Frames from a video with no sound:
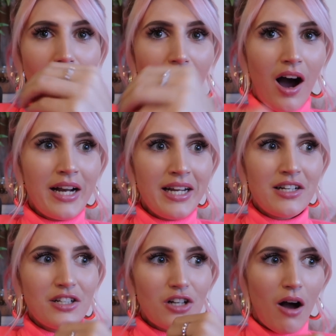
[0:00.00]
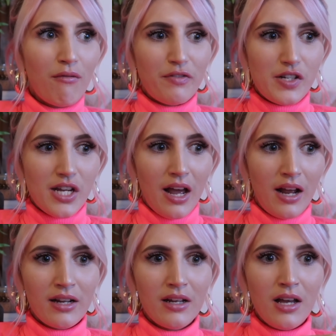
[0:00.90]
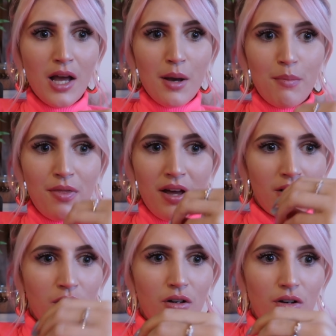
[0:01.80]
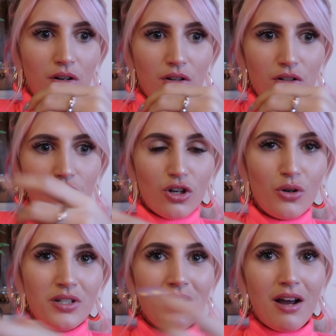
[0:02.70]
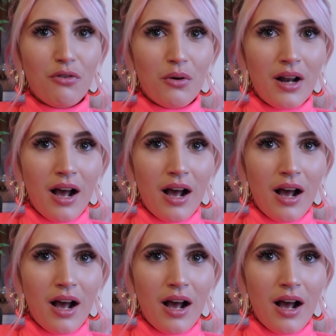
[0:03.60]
I needed comforting, but then so did everyone